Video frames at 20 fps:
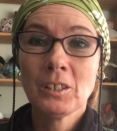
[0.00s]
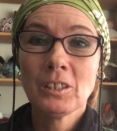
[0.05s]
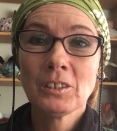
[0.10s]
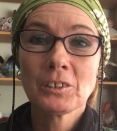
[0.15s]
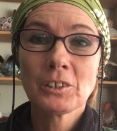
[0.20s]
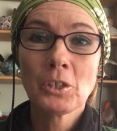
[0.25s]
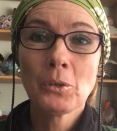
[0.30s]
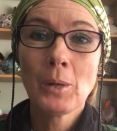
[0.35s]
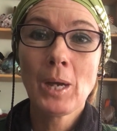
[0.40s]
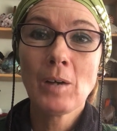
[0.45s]

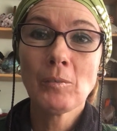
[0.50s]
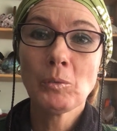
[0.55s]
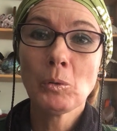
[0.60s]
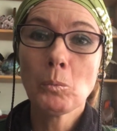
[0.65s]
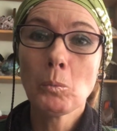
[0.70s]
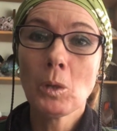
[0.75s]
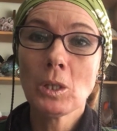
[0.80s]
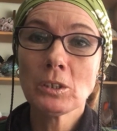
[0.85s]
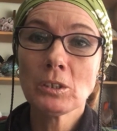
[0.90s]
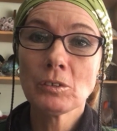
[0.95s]
So have a
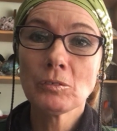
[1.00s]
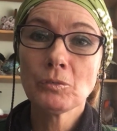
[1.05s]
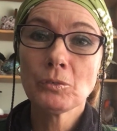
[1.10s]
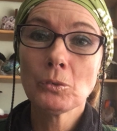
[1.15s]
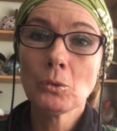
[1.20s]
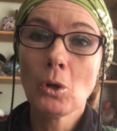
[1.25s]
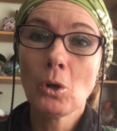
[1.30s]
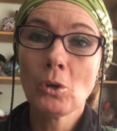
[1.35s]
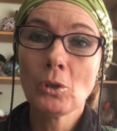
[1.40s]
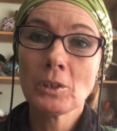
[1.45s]

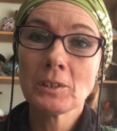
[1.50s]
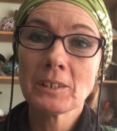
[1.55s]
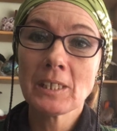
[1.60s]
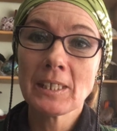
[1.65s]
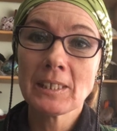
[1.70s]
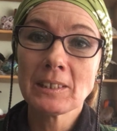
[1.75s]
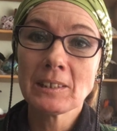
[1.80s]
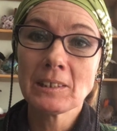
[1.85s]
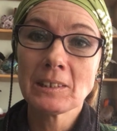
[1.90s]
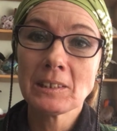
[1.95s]
wonderful
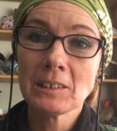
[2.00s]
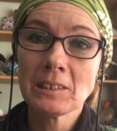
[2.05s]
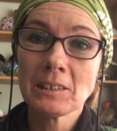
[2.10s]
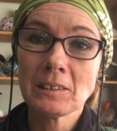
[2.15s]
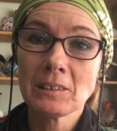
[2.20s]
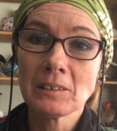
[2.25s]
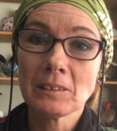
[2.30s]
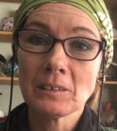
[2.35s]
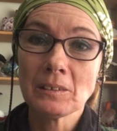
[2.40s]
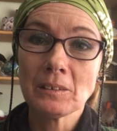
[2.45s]
holiday
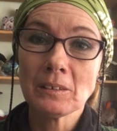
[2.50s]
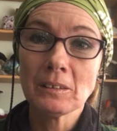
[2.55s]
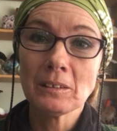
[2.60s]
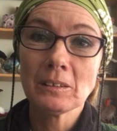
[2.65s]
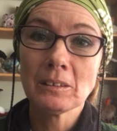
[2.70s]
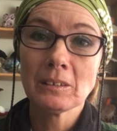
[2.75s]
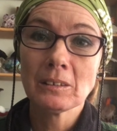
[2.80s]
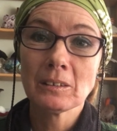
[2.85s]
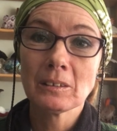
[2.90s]
season.